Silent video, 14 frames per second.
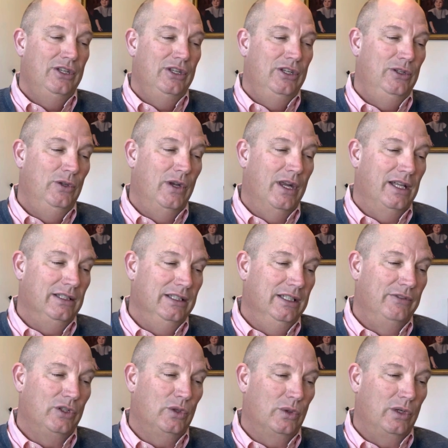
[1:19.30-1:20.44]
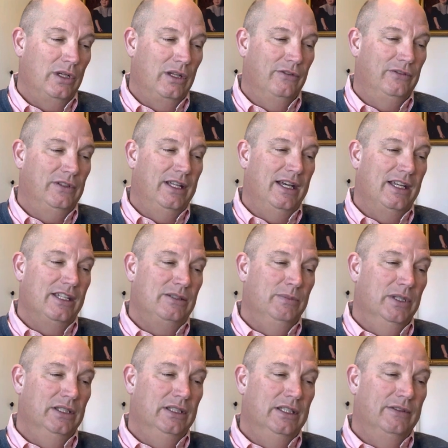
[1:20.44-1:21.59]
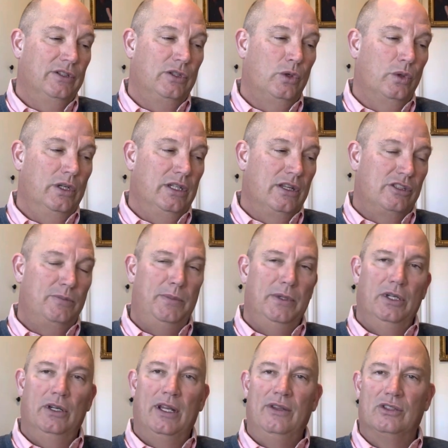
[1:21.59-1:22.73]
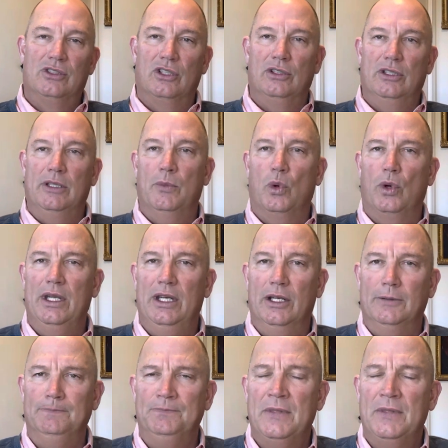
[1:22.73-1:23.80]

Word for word: who do not live according to the flesh, but live according to the Spirit. And there's certainly more here.